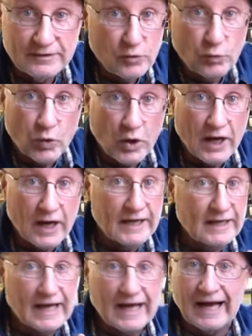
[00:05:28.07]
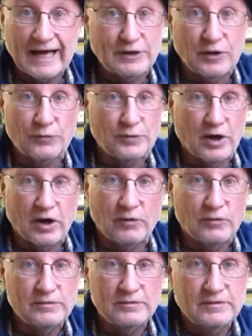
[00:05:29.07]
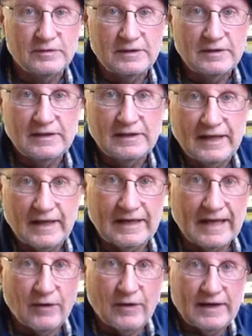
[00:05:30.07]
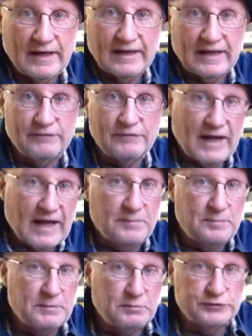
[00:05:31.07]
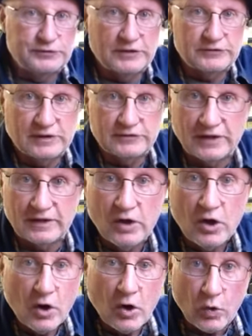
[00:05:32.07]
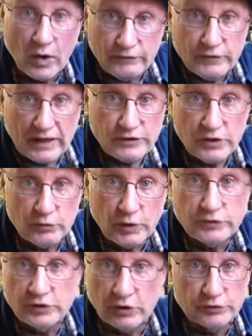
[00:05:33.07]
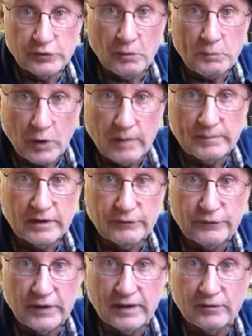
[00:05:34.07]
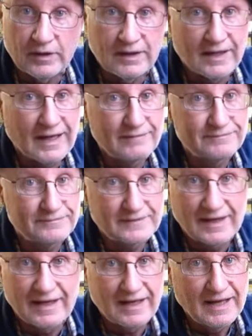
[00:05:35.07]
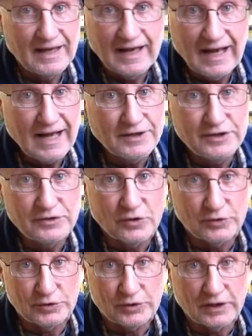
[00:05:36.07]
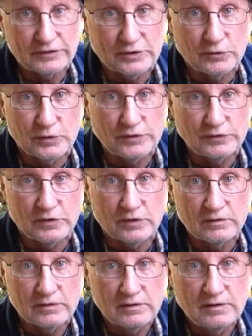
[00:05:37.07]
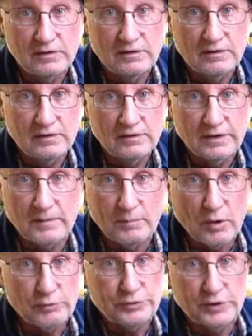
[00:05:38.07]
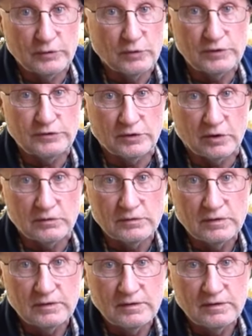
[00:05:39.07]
Why? I don't know. And I've had people since and say, "Oh, I've got the original, no problem, it'll fit." Well, how do you know you got the original? They're both the original,